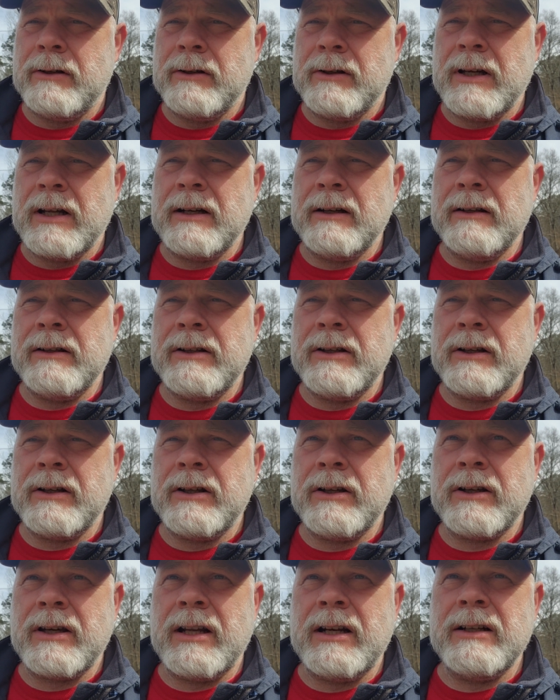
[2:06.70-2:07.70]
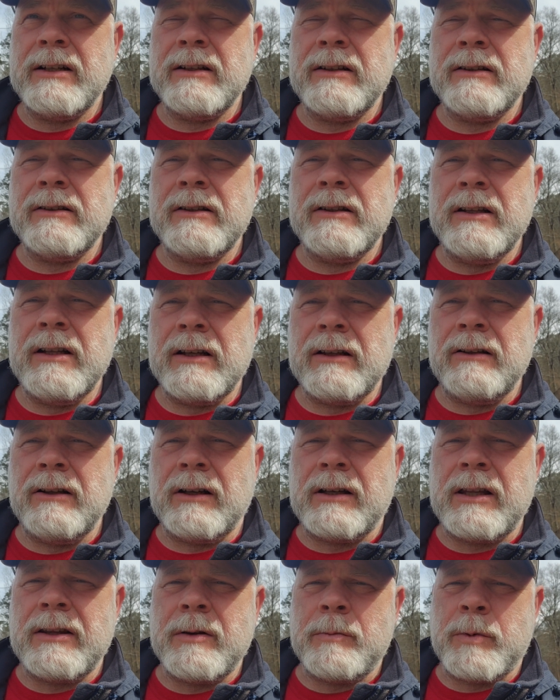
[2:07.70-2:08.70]
You gotta
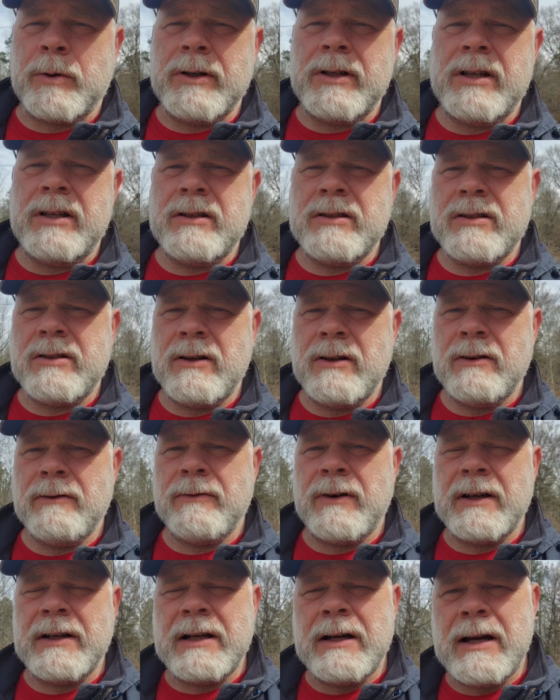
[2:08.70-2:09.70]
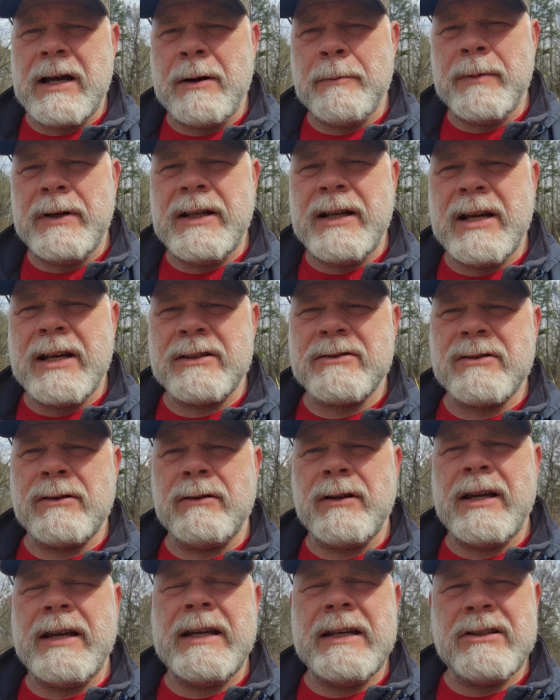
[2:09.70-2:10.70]
look at the breeds, find out how many eggs
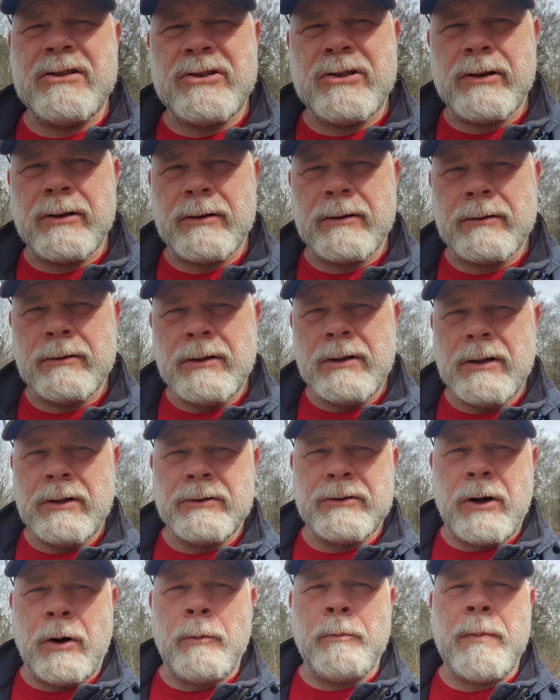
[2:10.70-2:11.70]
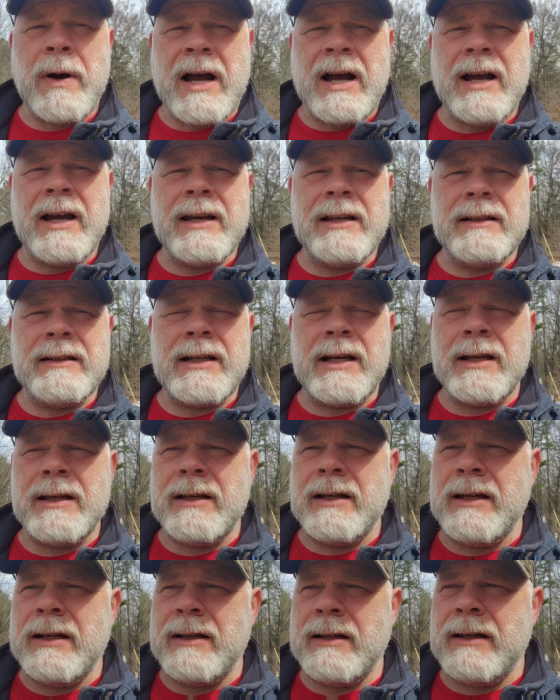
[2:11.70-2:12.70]
they'll lay each year. Don't buy
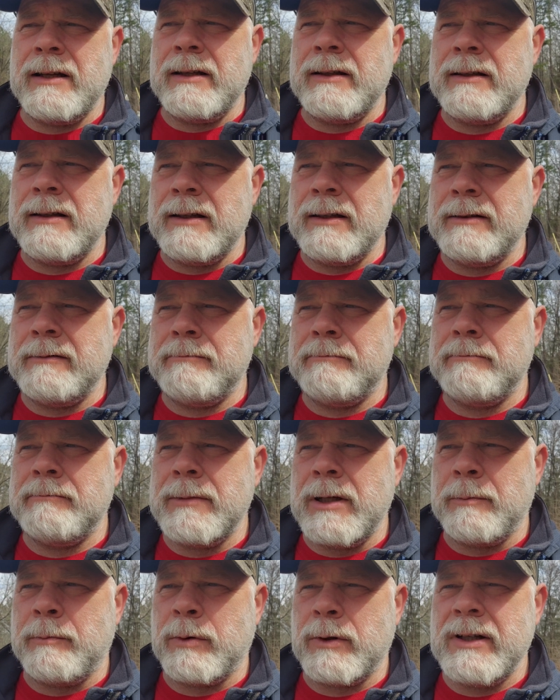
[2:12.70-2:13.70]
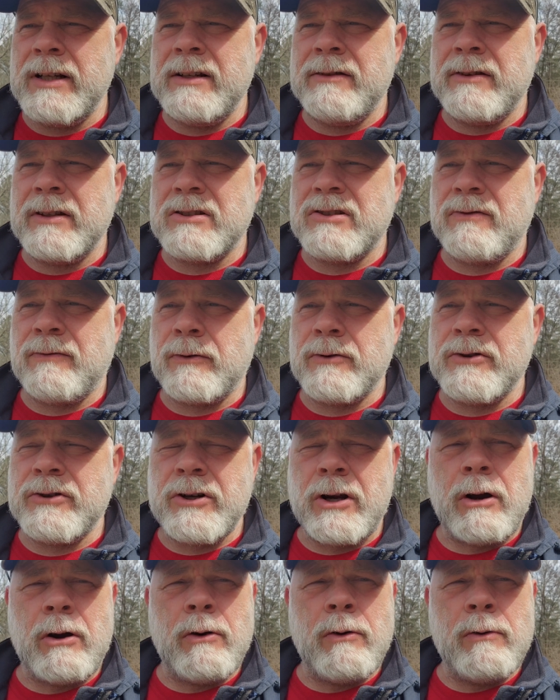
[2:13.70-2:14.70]
a breed that's for
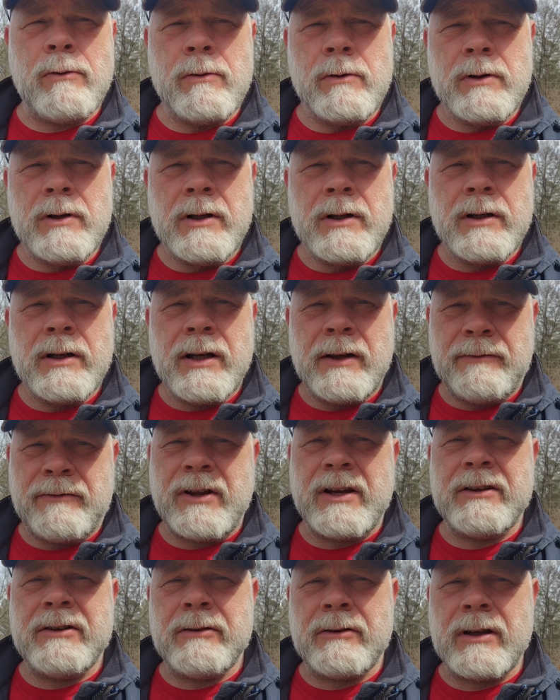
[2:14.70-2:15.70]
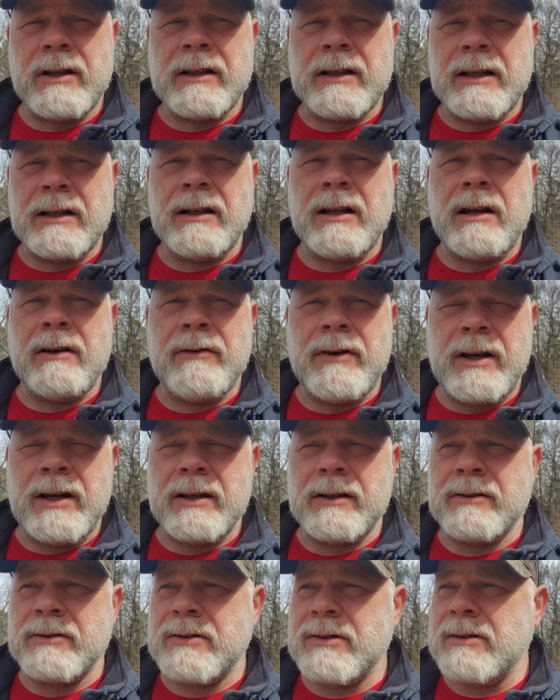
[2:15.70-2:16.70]
show and think you're gonna get a lot of
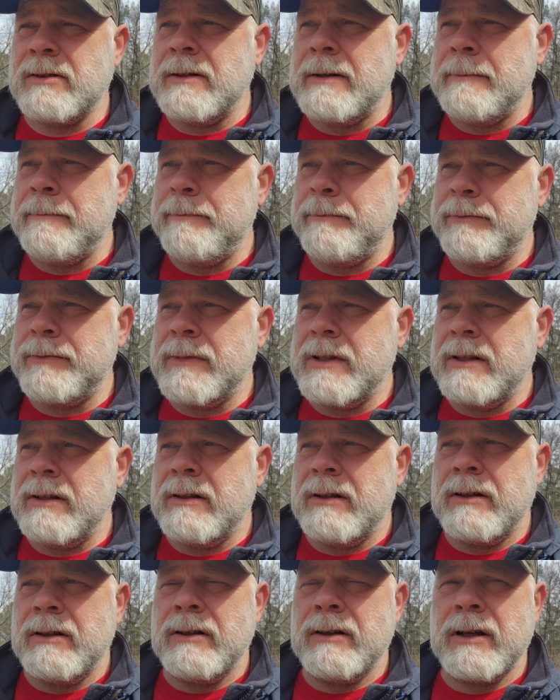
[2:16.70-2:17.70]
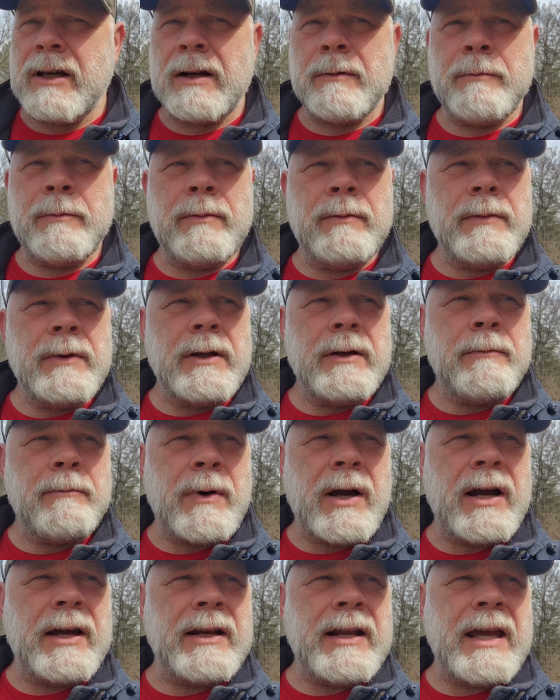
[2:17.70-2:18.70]
eggs. You gotta
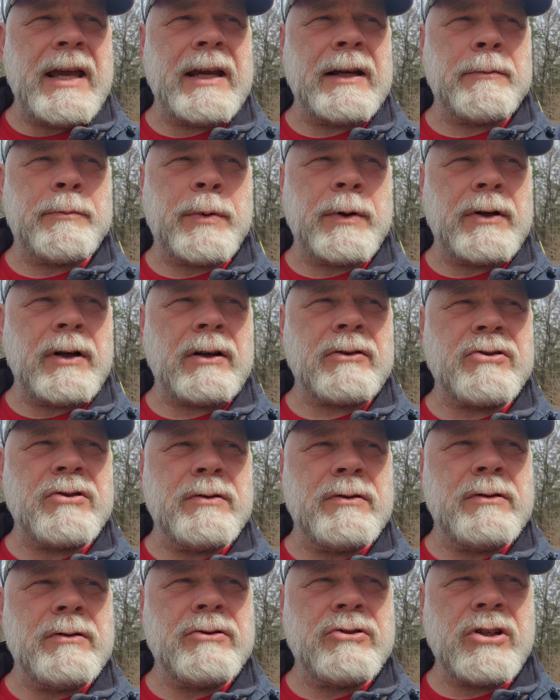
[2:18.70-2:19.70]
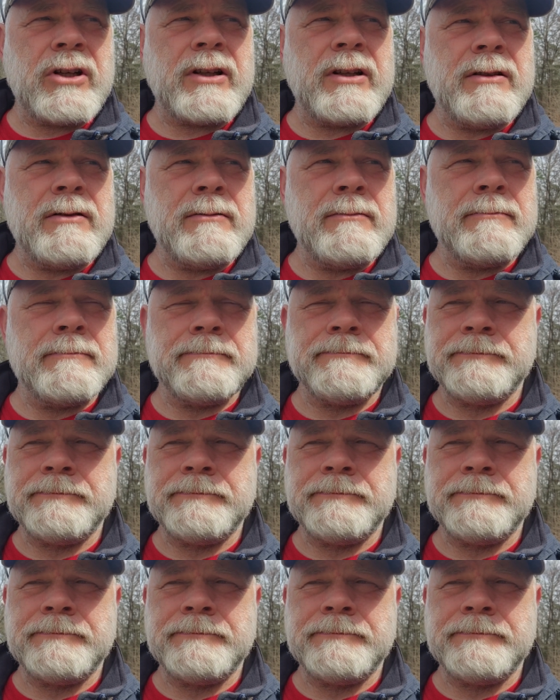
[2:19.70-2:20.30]
buy an egg production chicken,